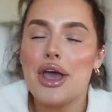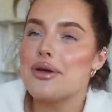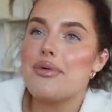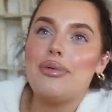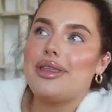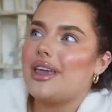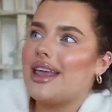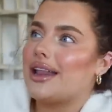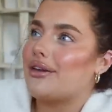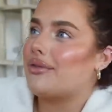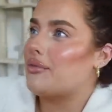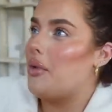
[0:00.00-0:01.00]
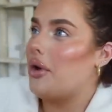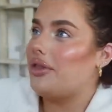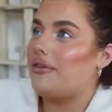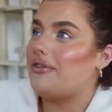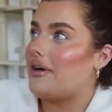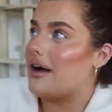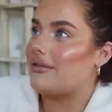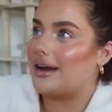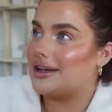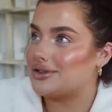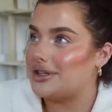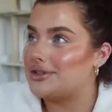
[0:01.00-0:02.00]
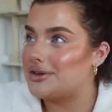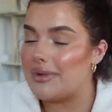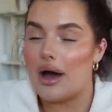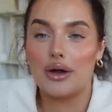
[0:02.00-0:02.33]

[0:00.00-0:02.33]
You're probably thinking like, what the fuck, Rachel, are you talking about?